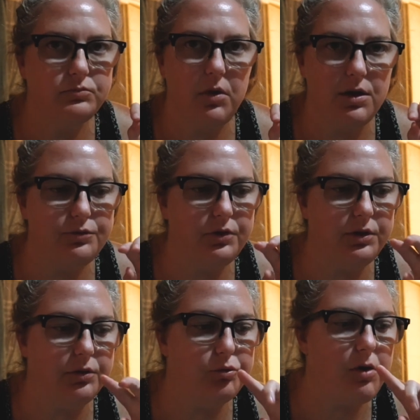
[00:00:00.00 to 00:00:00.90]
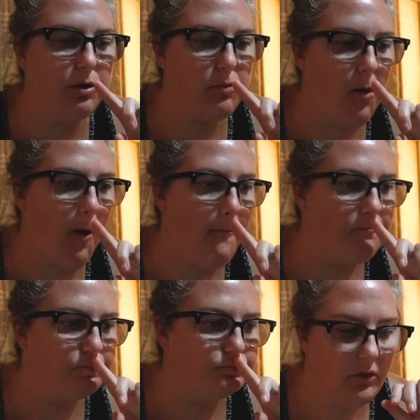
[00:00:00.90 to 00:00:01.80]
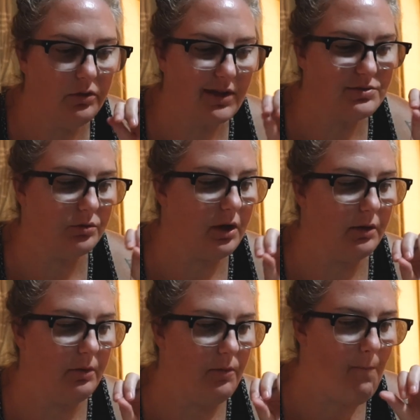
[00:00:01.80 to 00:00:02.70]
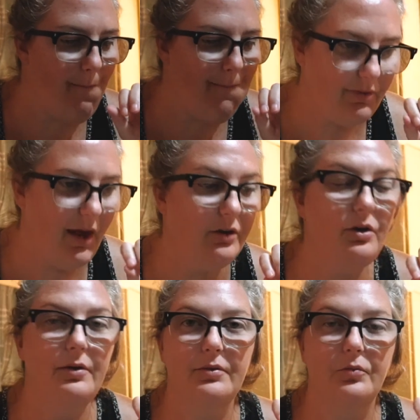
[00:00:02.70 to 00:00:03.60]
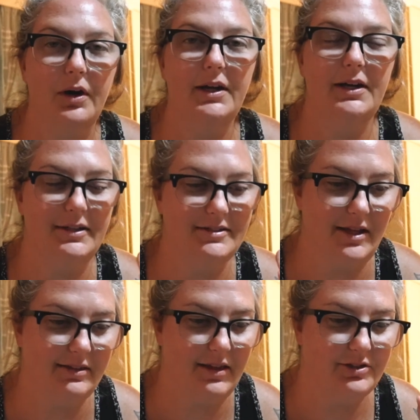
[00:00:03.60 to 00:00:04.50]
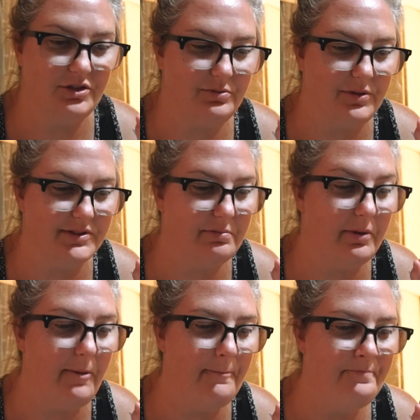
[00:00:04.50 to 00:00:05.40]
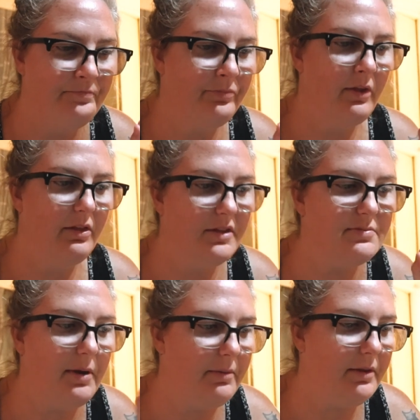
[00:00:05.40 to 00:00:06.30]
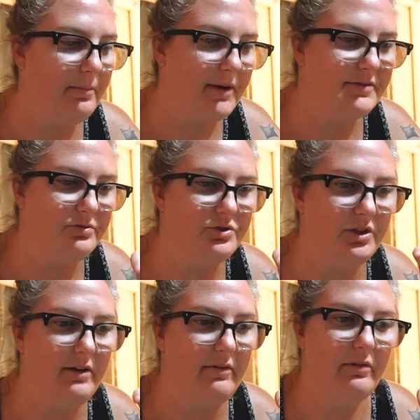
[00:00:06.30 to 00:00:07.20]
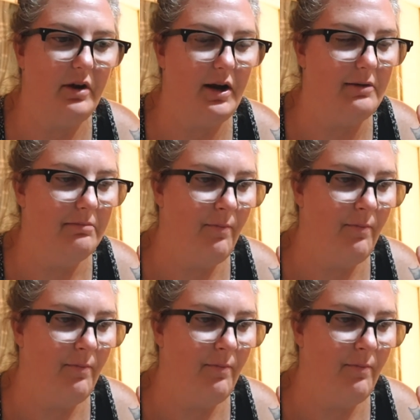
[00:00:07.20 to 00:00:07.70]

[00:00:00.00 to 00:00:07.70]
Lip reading: That's freaking incredible. That's incredible. I don't know what it is that just was, but this might be the best sushi I've ever had.